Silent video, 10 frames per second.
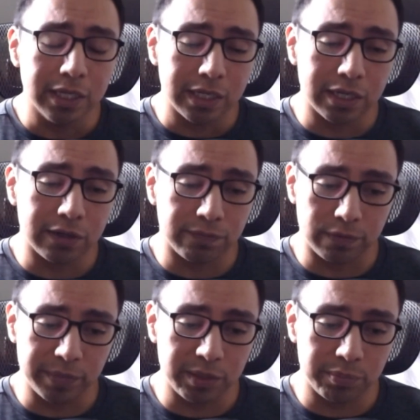Now,
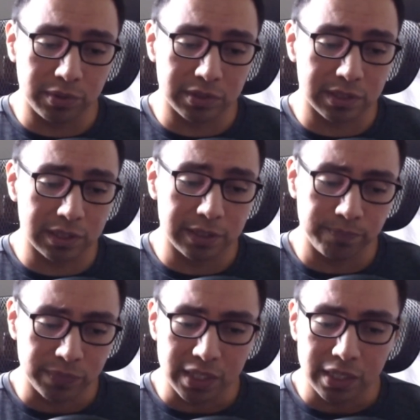for me personally,
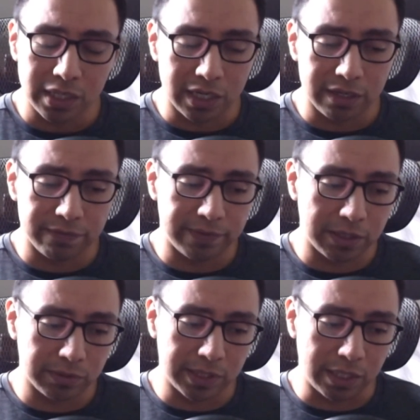I have
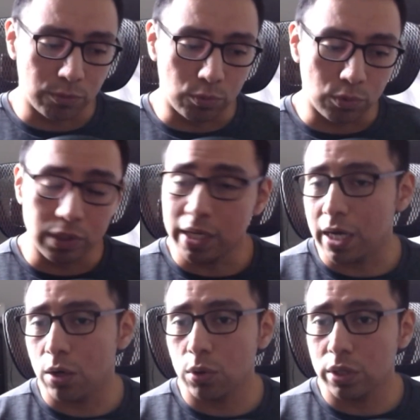found that 1
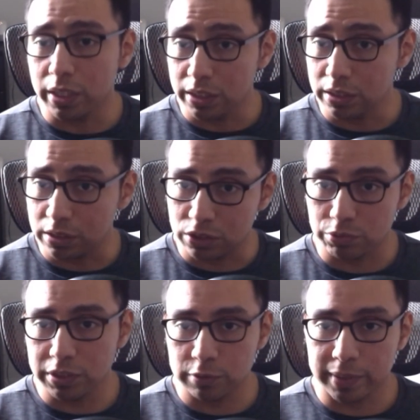hour is the
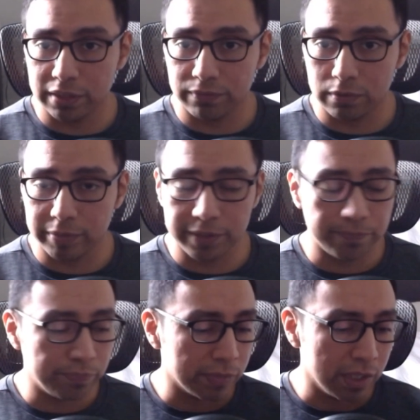sweet spot for me.
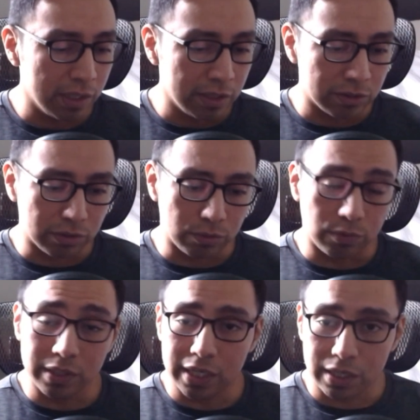So
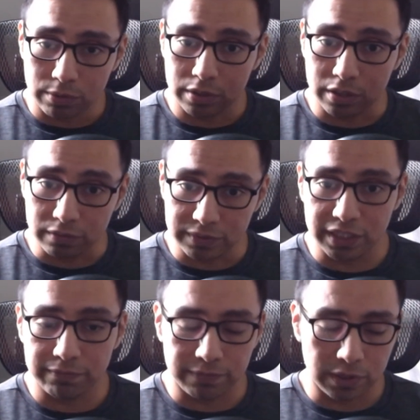1 hour of
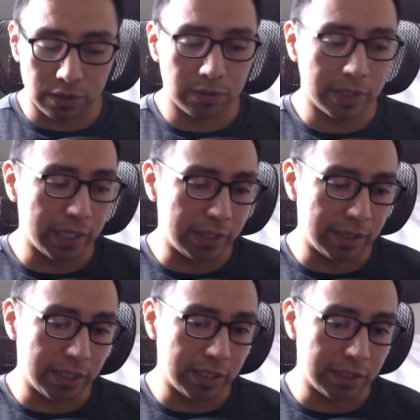deep flow, and
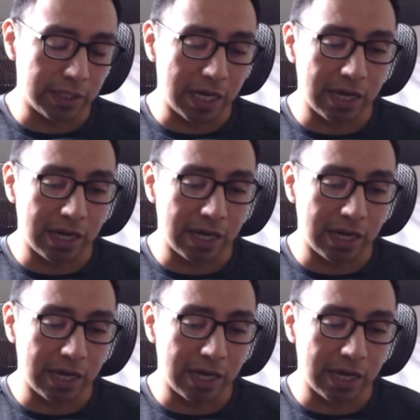then